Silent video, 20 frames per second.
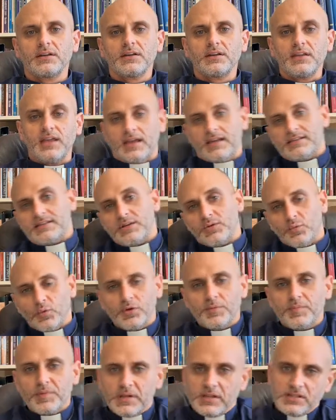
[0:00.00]
Yes, it
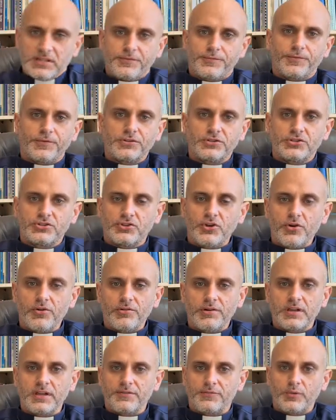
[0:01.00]
would be a different
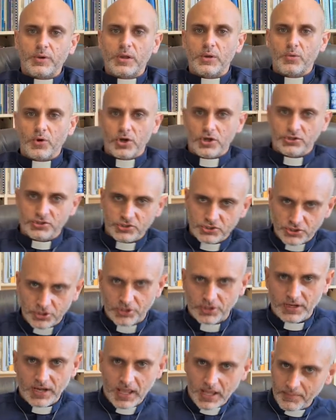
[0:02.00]
story if we were to
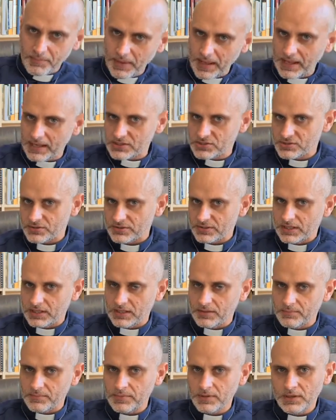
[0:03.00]
turn our backs on
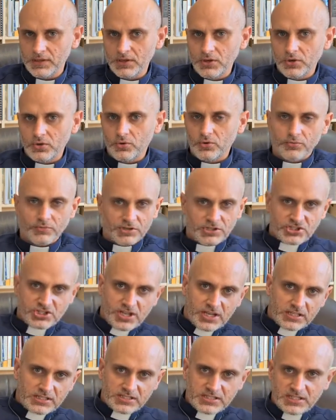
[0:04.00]
him or
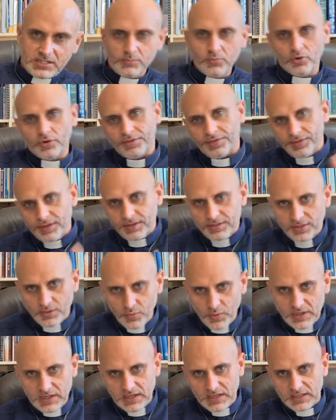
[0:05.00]
reject him or think that
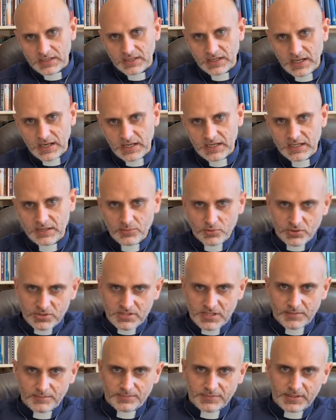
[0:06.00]
we didn't need him or
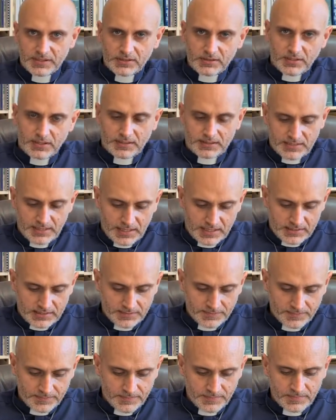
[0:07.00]
something like that.
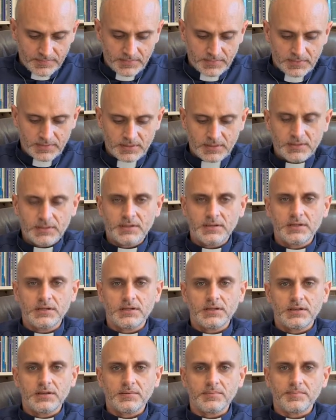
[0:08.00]

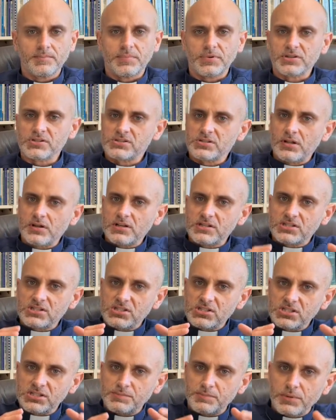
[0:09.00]
But as long as the
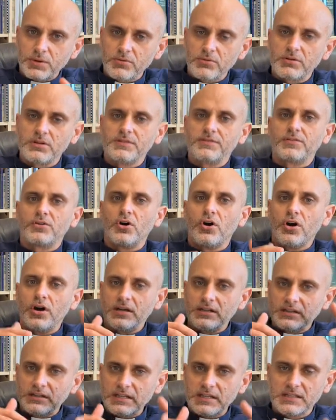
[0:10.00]
Spirit of
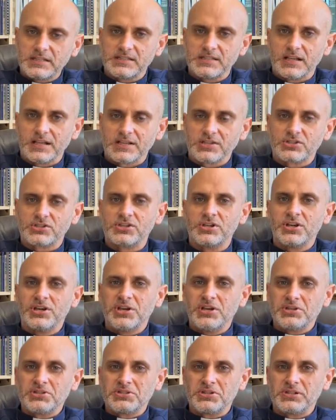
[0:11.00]
God leads us
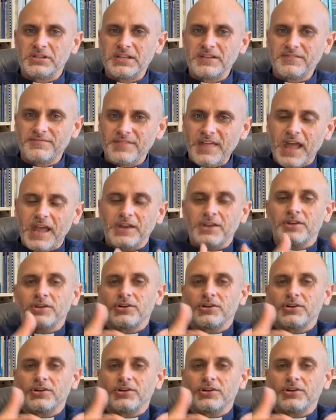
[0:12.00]
to live that